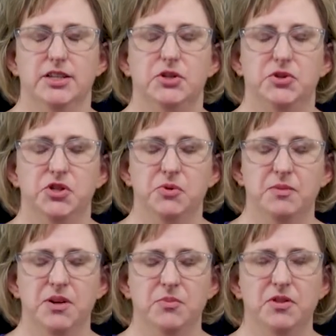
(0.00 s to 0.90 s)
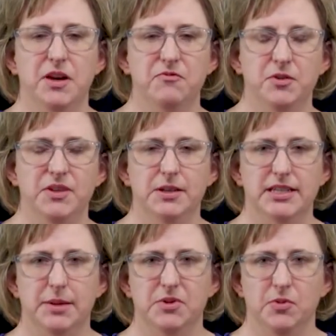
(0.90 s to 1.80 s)
So do you remember them from the
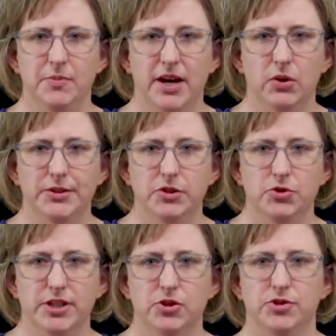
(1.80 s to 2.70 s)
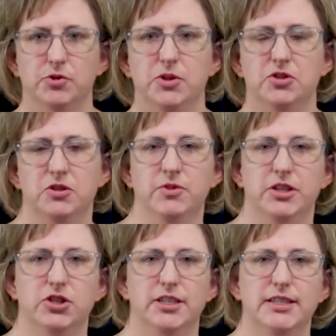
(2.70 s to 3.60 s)
acceptable macronutrient distribution
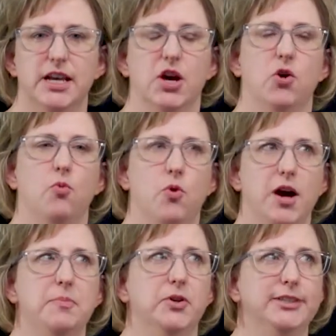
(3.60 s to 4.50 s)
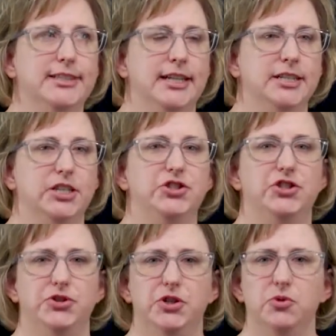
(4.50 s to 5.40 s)
ranges? What percentage
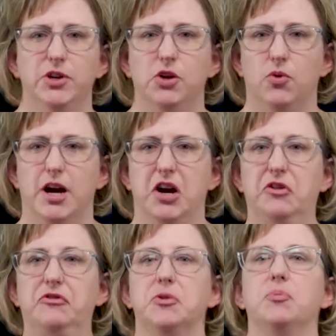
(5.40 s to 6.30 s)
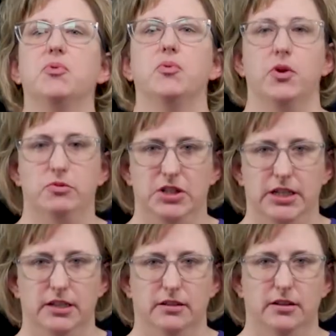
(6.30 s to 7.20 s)
do you require for
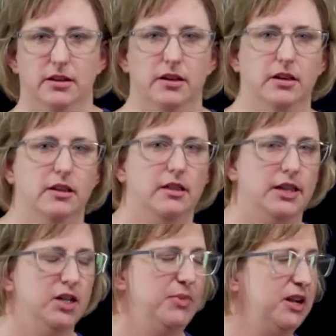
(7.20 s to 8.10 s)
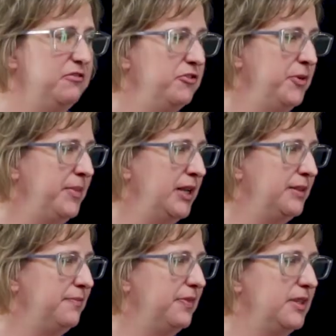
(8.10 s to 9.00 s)
protein? Think about it for a
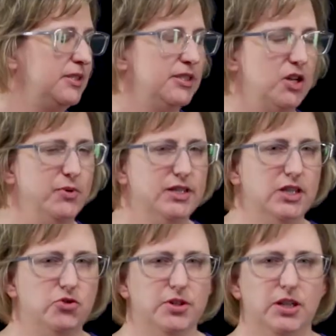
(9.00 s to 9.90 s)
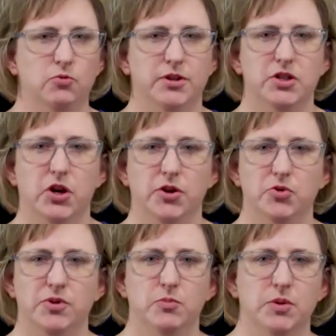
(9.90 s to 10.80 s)
minute. This is always the tricky one, hard
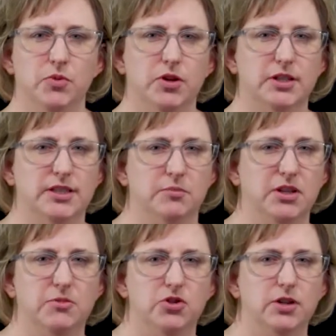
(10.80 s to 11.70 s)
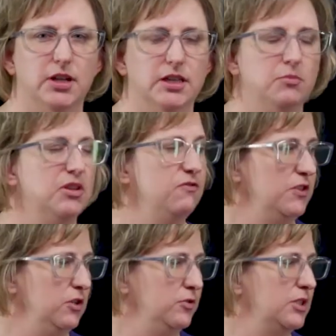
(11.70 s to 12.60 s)
to remember because sometimes you can get them
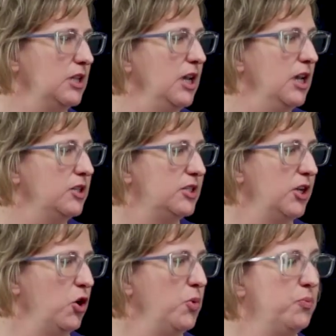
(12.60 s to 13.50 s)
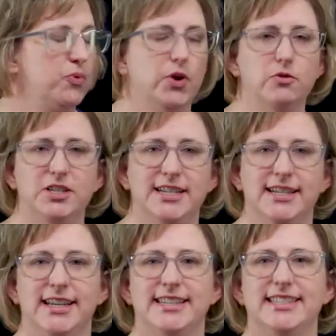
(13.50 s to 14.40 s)
confused. So
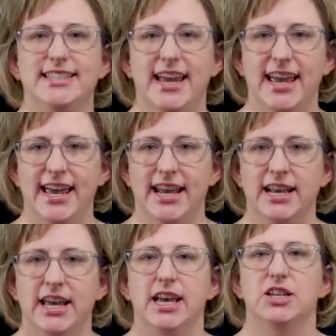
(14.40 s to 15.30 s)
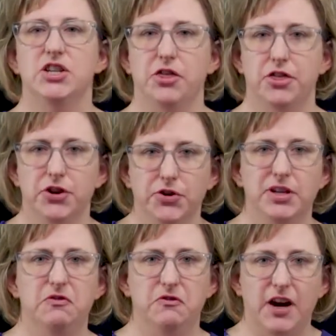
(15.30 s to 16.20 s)
protein is 10 to
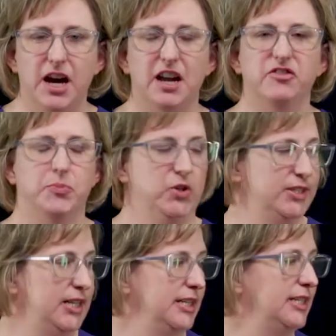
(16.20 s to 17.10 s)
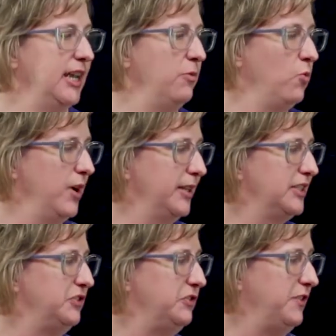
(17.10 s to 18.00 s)
35%. And what
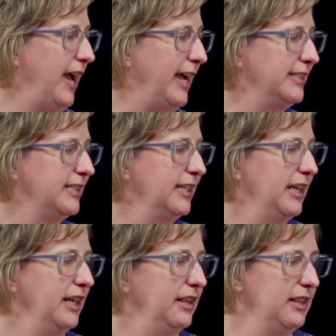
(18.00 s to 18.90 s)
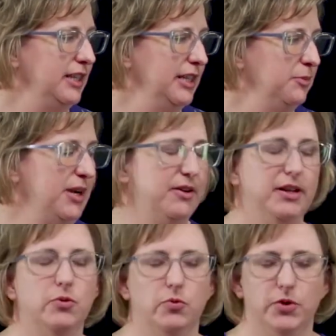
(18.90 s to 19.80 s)
is fat? Think about
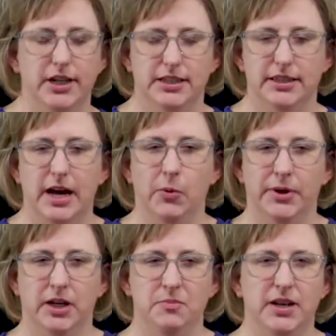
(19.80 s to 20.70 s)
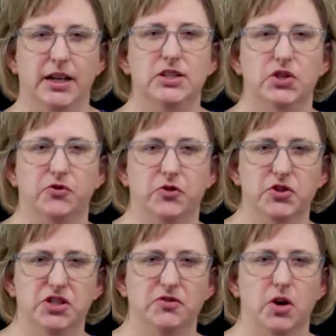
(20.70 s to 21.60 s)
it. We'll get to that one in a minute. So
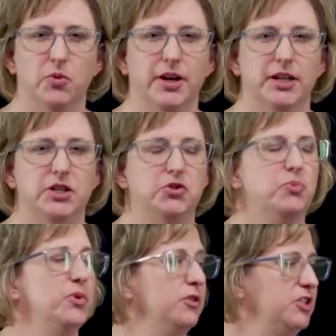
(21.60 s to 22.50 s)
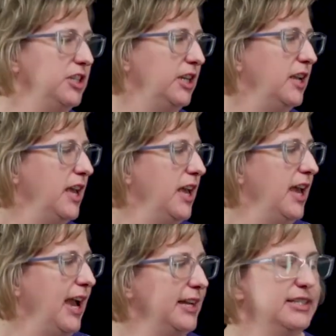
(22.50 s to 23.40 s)
first of all, we're going to do protein
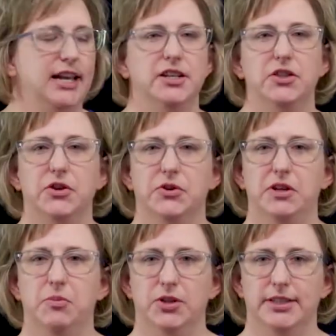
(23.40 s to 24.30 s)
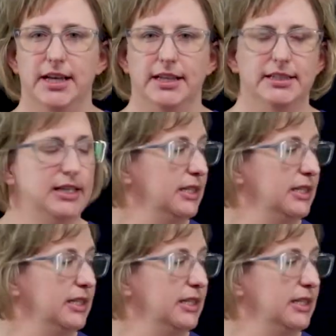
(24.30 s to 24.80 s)
at 10 to 30%.